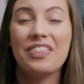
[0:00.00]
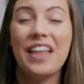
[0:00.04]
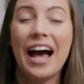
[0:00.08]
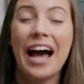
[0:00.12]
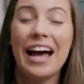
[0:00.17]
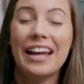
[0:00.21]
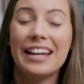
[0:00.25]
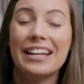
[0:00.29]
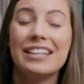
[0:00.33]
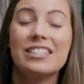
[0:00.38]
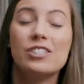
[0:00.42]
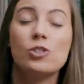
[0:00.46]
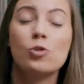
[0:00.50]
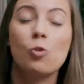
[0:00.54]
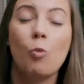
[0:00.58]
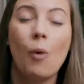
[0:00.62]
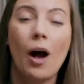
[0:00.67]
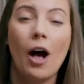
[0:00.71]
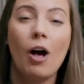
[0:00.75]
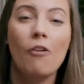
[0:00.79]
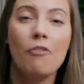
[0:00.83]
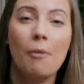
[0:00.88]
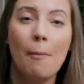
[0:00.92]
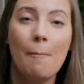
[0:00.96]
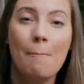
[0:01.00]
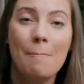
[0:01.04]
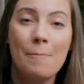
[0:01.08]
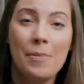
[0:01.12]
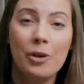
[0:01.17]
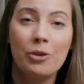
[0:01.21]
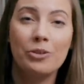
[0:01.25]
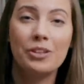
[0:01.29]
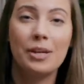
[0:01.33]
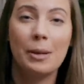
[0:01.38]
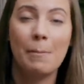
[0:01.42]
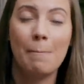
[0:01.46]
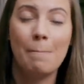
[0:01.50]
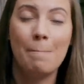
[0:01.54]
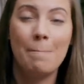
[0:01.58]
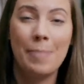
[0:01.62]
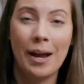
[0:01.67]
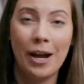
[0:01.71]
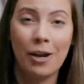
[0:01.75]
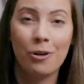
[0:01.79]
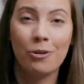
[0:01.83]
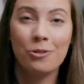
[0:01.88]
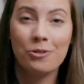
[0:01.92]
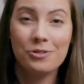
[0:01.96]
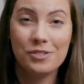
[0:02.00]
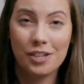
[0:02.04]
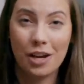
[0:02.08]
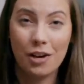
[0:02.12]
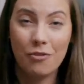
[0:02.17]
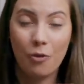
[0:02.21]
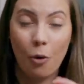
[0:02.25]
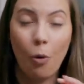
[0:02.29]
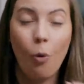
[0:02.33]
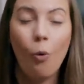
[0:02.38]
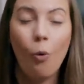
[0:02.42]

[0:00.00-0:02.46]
That is 12 million barrels of